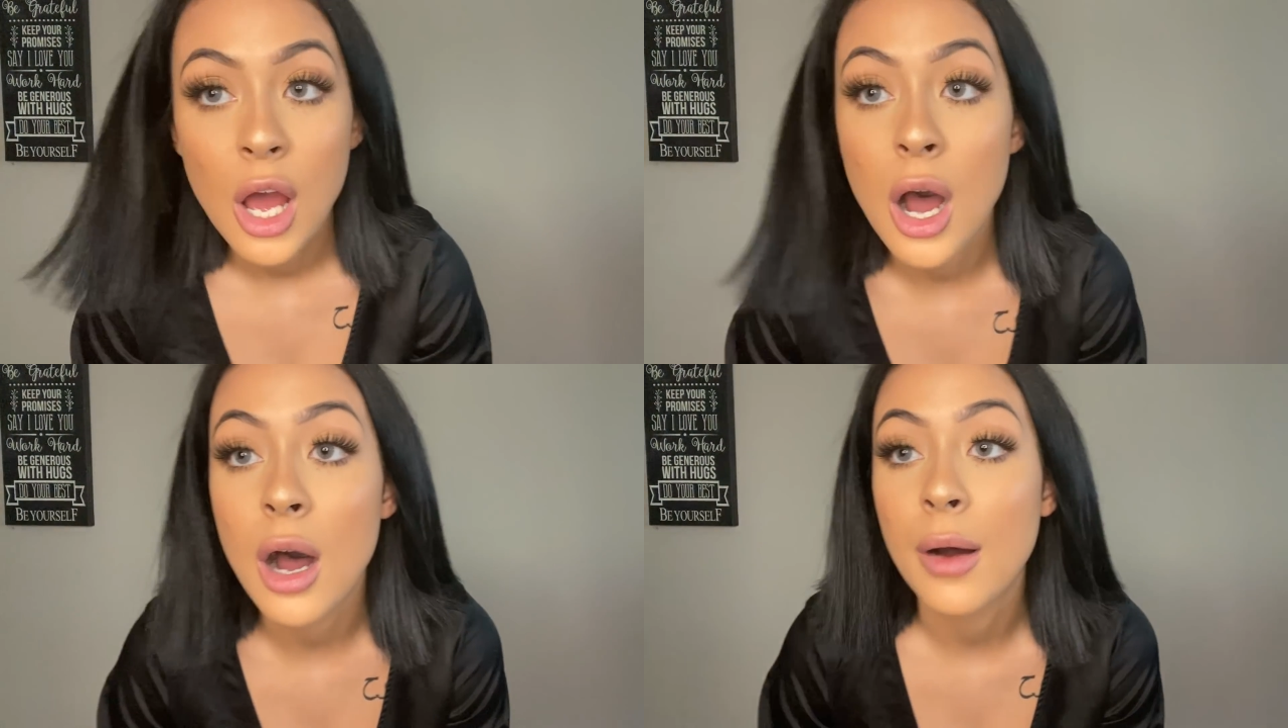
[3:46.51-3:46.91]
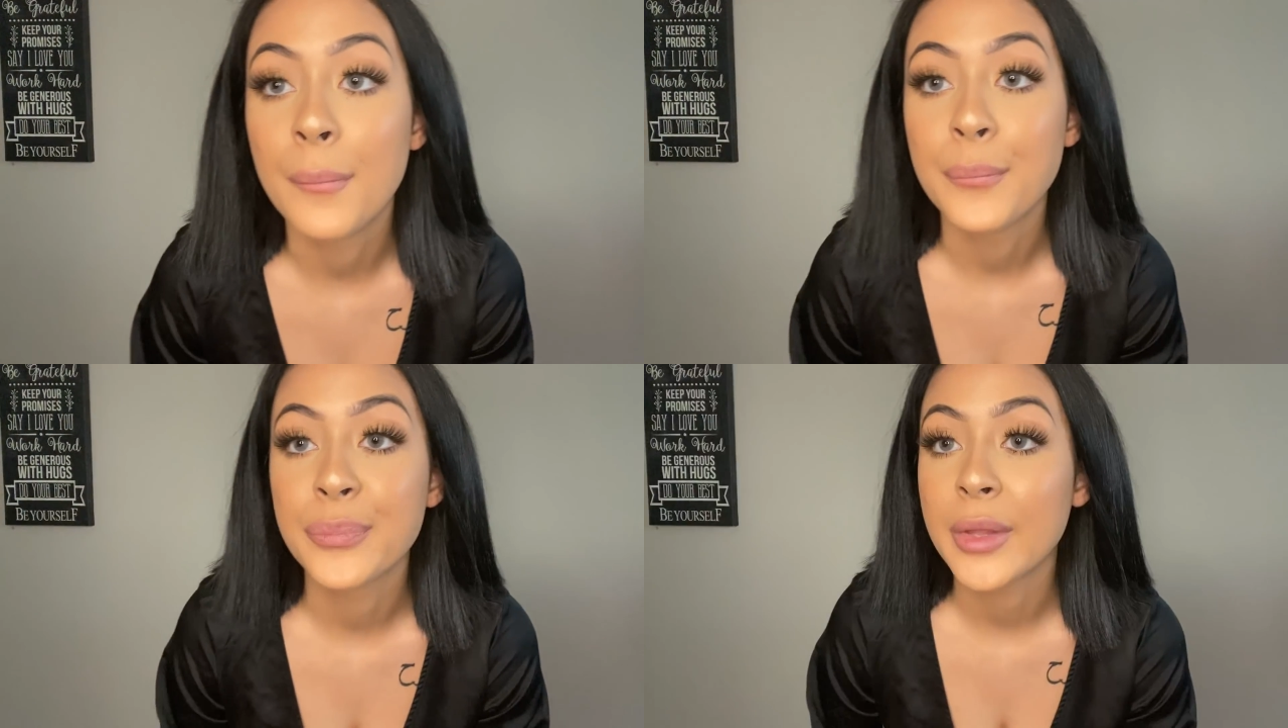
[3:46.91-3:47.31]

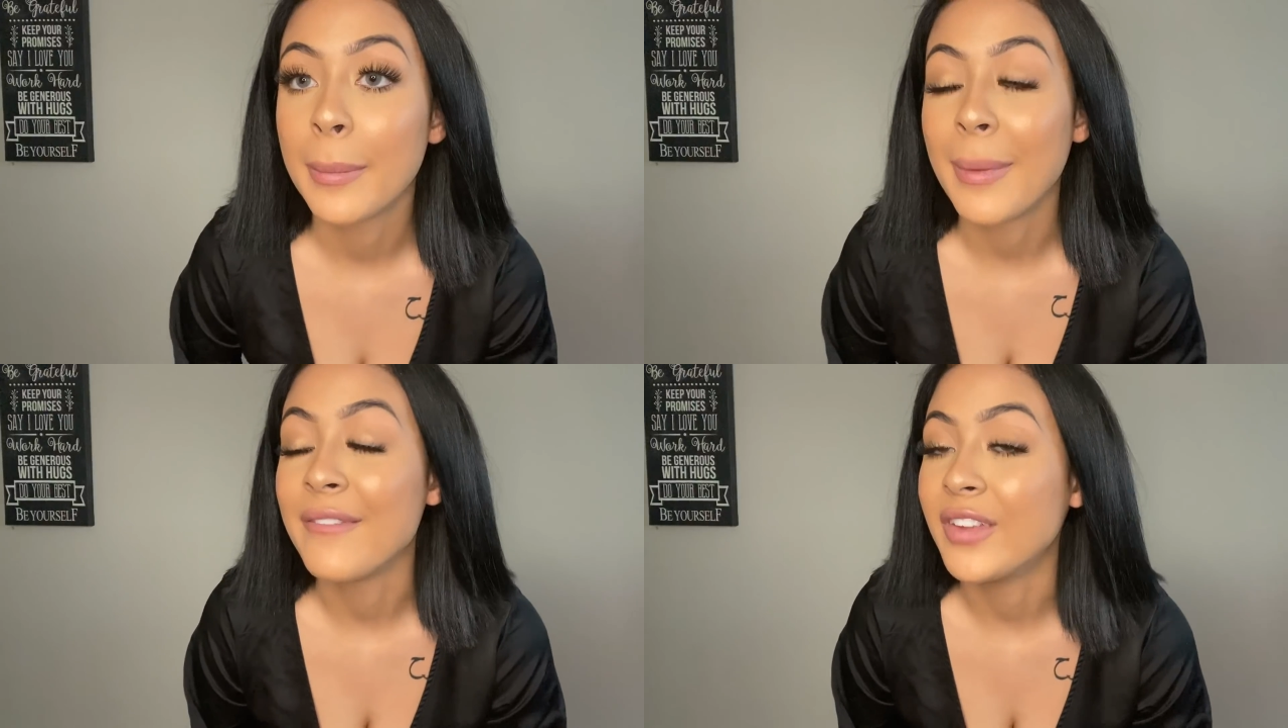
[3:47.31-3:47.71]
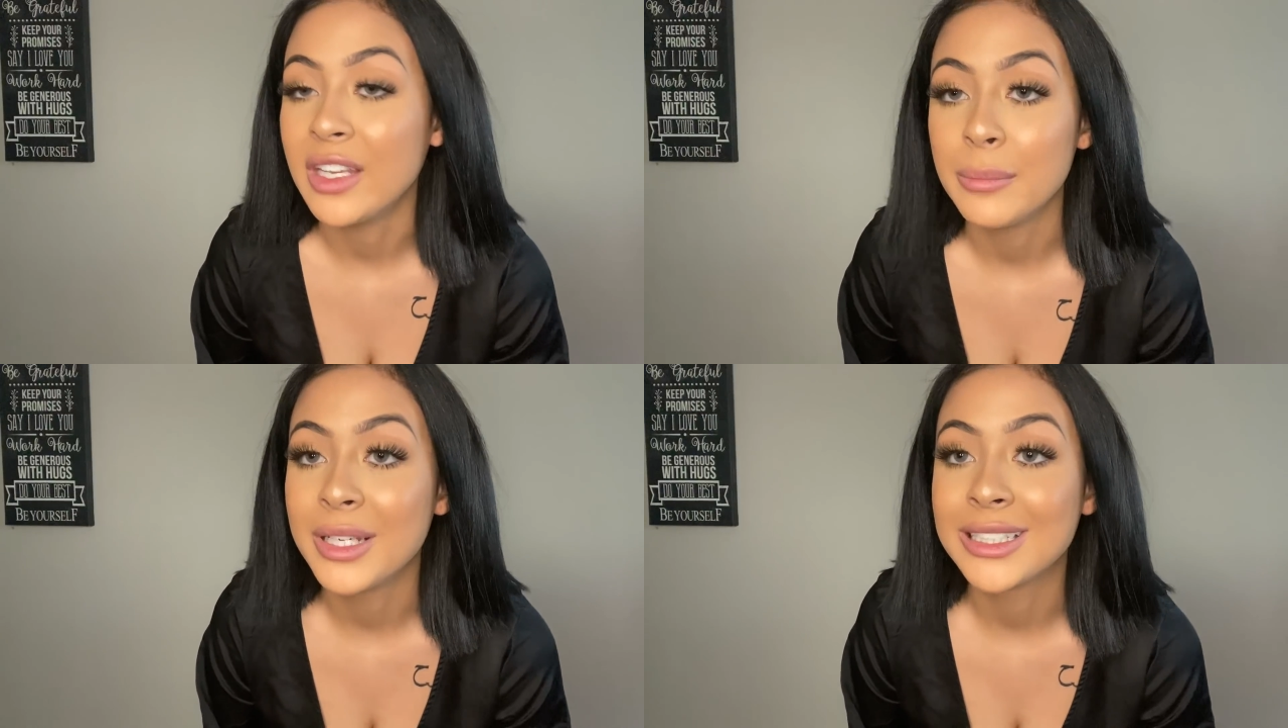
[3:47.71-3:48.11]
of my
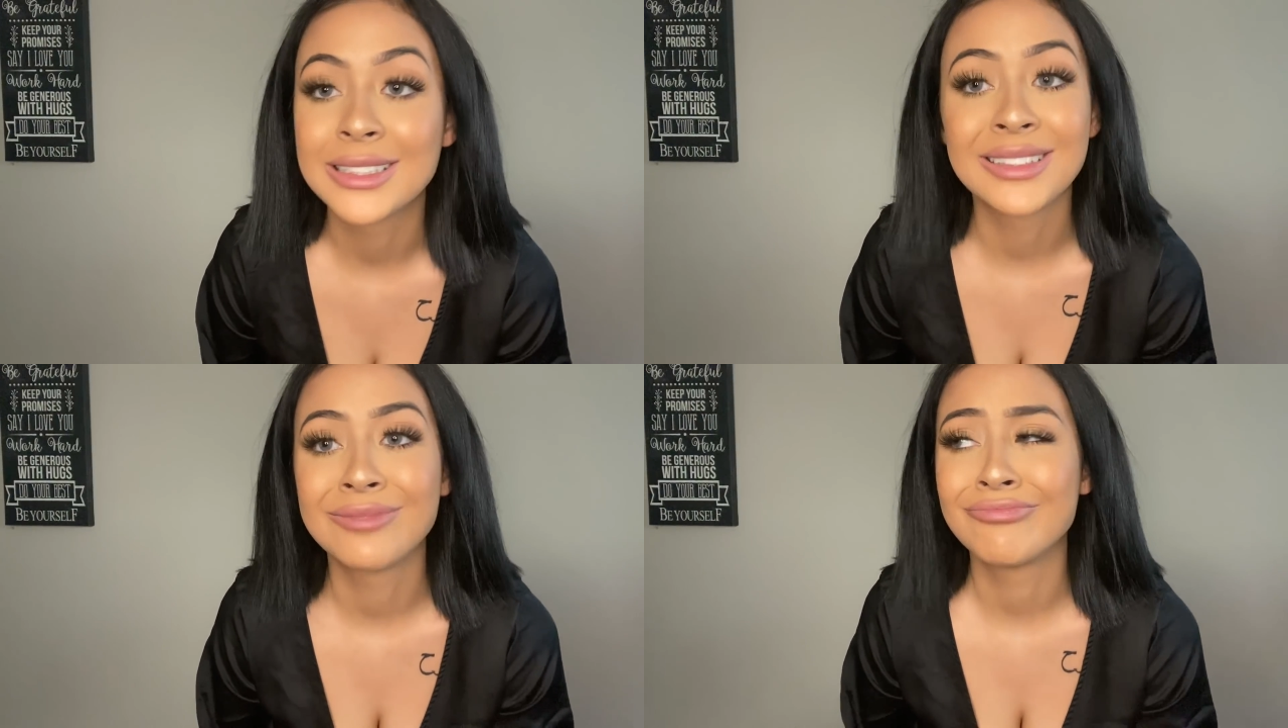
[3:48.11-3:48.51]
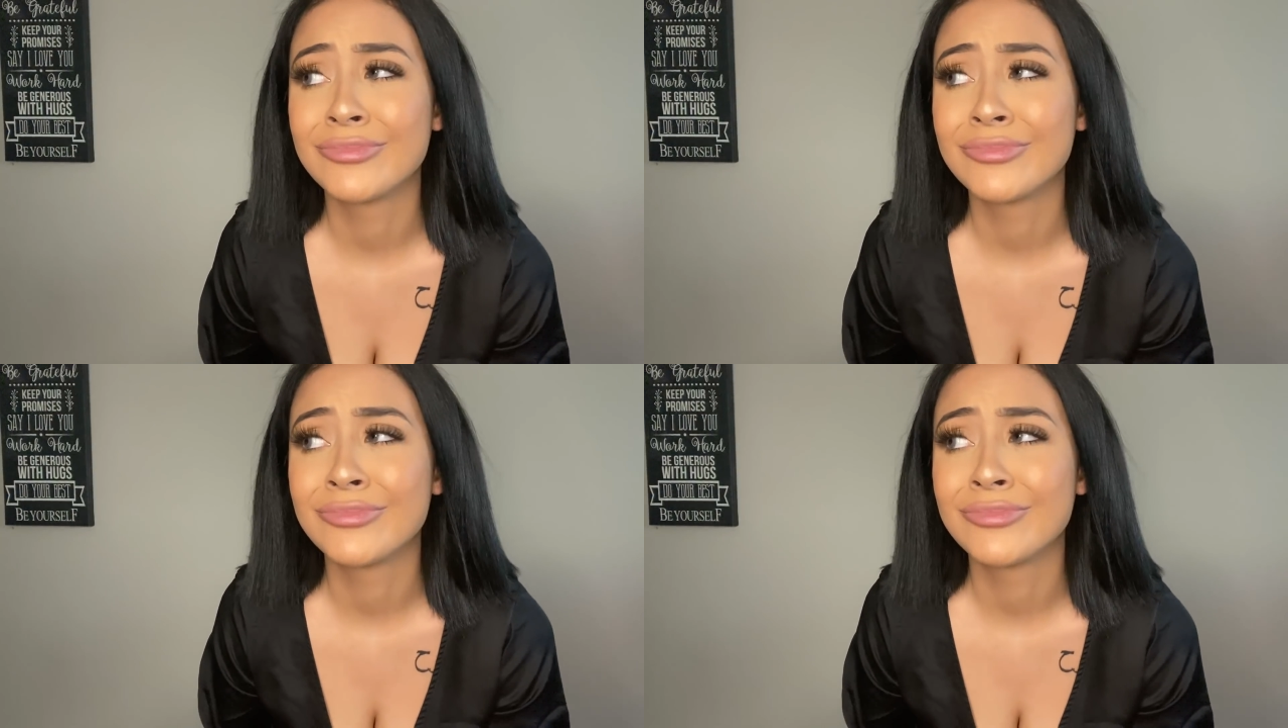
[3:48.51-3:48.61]
feet because